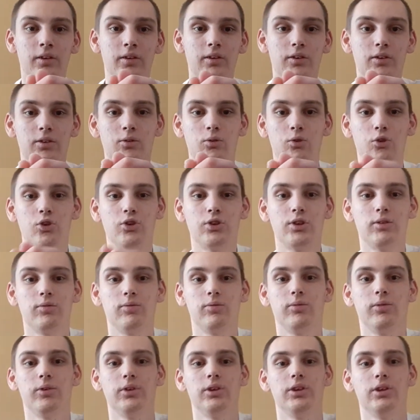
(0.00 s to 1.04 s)
there's
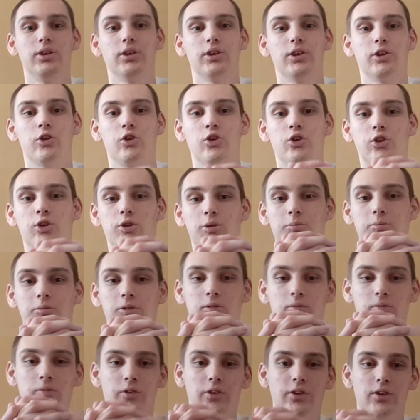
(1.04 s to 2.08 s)
definitely some
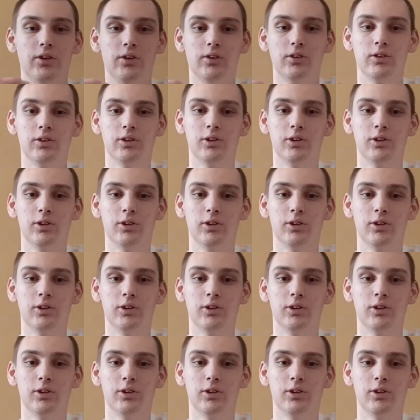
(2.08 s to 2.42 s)
of the